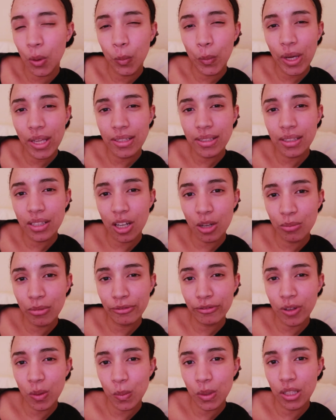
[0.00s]
Where is it coming
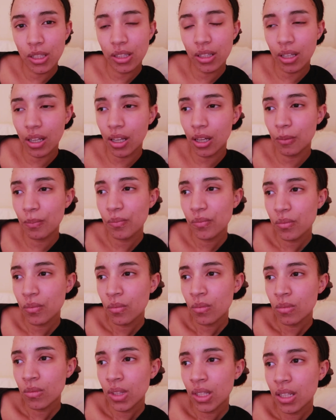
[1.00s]
from? In the
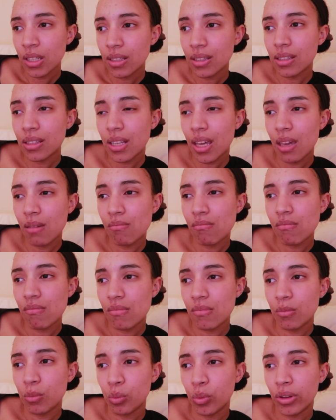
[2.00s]
same
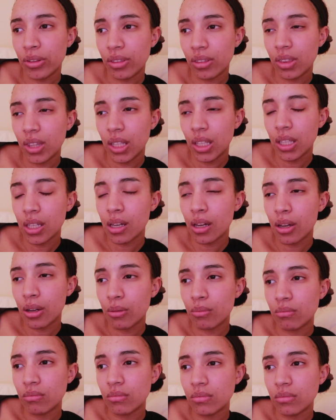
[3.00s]
with
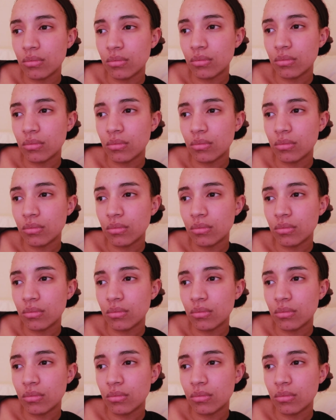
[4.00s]
the